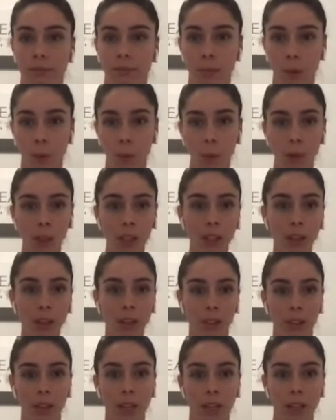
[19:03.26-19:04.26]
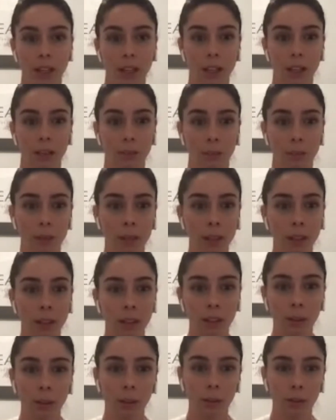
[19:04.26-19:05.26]
What do you think? Myth
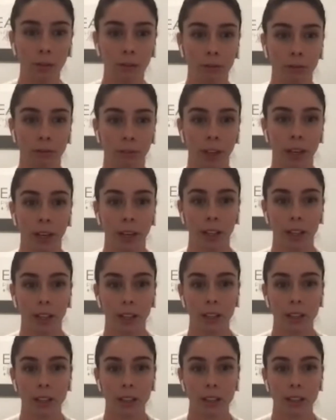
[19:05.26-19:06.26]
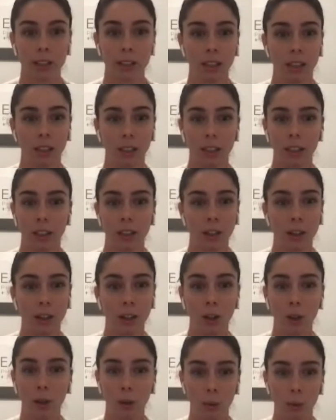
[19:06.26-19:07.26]
or fact?
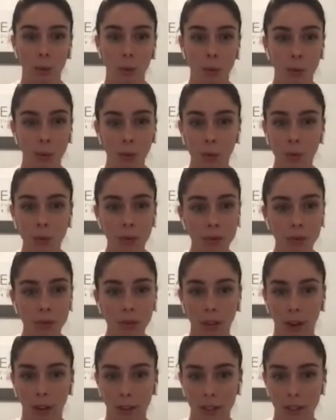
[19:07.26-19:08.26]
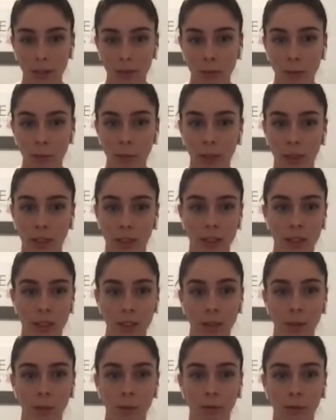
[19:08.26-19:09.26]
Ooh, lots of myths
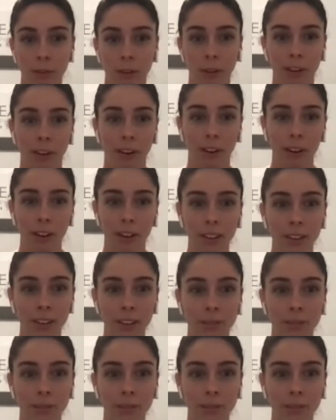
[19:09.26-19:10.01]
so far.